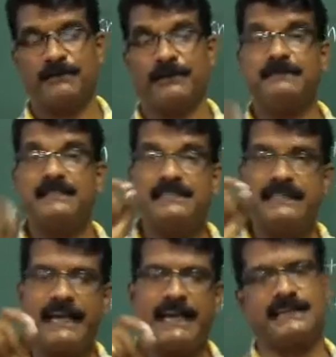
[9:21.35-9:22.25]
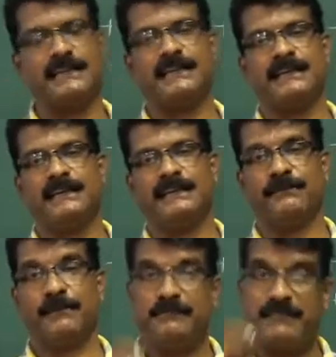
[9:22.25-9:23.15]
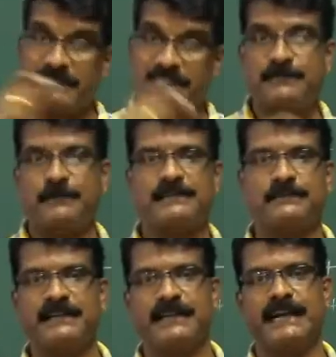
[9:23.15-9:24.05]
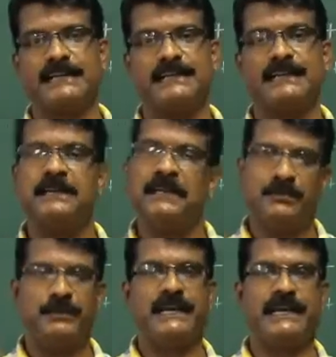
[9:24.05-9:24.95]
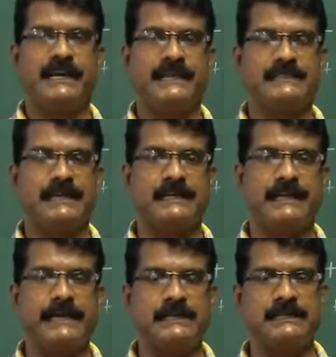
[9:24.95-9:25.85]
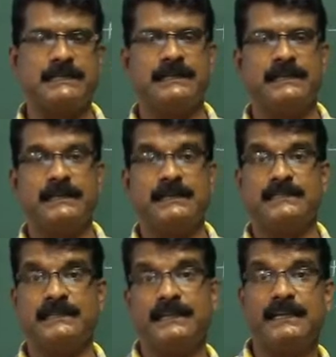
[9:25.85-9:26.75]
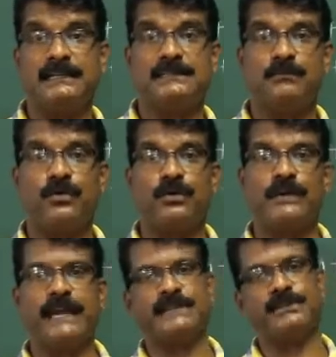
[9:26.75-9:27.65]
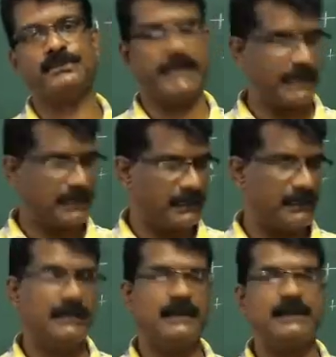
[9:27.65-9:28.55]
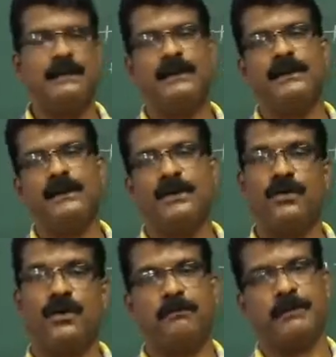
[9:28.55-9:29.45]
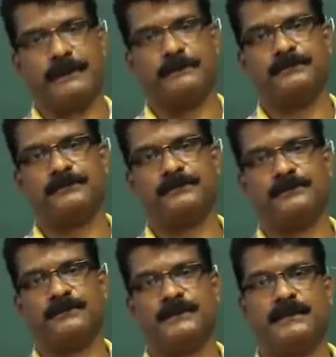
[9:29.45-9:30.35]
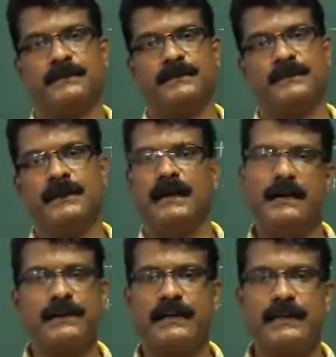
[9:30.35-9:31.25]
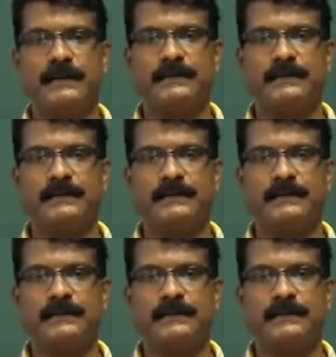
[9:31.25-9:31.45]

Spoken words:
From this reaction, from this displacement reaction, we can understand that zinc is more reactive than copper. Are you clear?